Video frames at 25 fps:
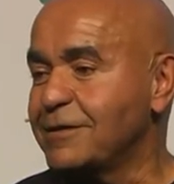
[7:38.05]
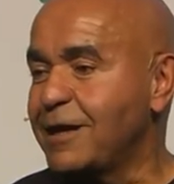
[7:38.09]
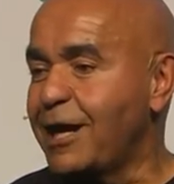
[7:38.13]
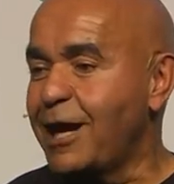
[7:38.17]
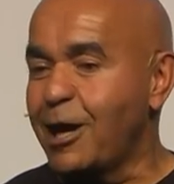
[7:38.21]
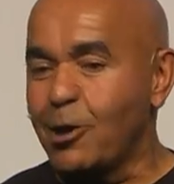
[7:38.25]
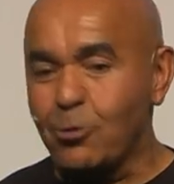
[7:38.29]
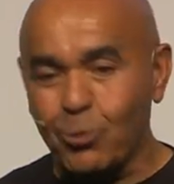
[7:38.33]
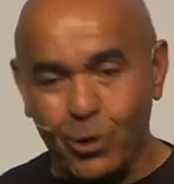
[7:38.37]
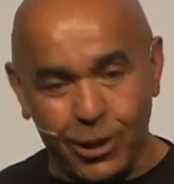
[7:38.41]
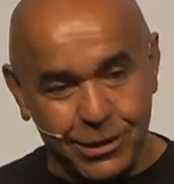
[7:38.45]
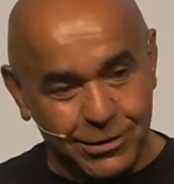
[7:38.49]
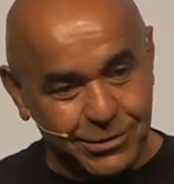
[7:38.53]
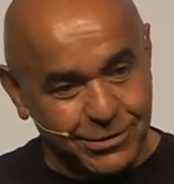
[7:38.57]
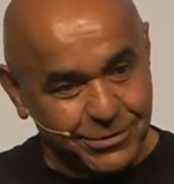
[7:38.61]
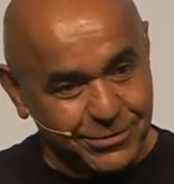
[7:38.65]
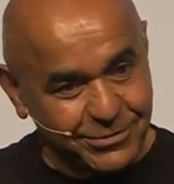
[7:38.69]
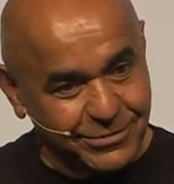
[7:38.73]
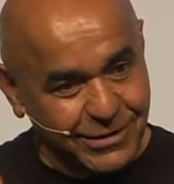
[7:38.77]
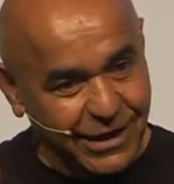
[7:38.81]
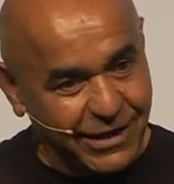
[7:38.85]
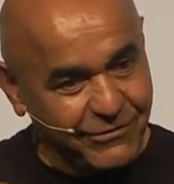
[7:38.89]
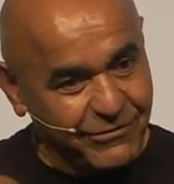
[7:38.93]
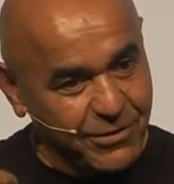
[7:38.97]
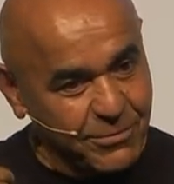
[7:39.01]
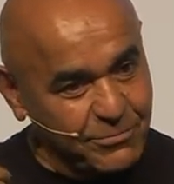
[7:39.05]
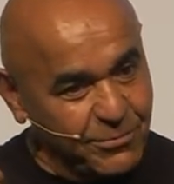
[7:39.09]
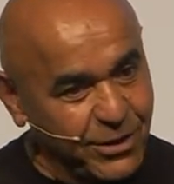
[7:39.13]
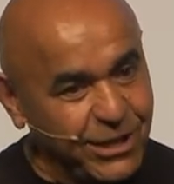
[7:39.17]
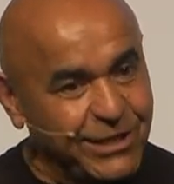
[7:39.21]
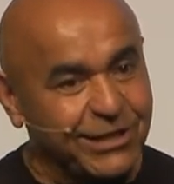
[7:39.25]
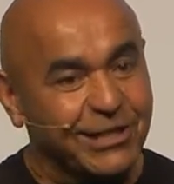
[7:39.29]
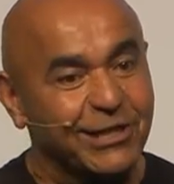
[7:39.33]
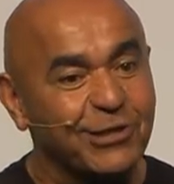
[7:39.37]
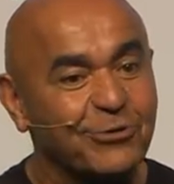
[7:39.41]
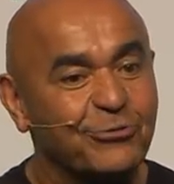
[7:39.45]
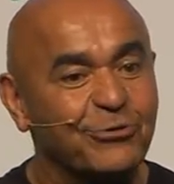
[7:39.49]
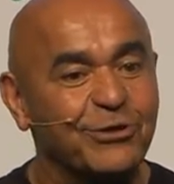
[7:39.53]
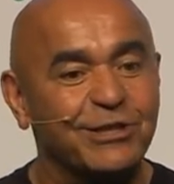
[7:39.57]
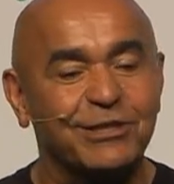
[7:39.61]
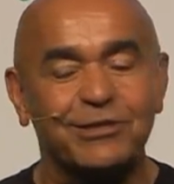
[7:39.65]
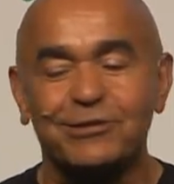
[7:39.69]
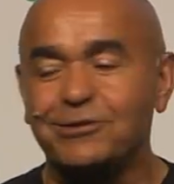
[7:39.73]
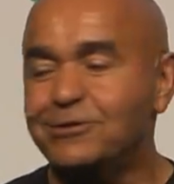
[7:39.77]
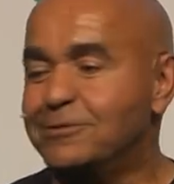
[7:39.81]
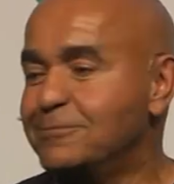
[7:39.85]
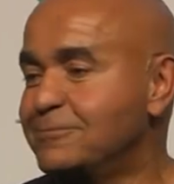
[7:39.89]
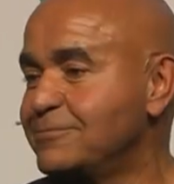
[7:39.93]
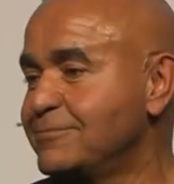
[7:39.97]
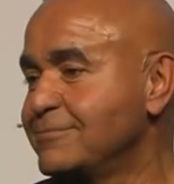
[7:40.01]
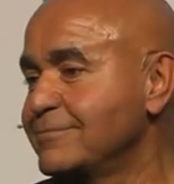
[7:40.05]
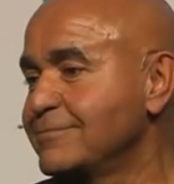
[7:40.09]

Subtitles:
I want to have a meeting with you.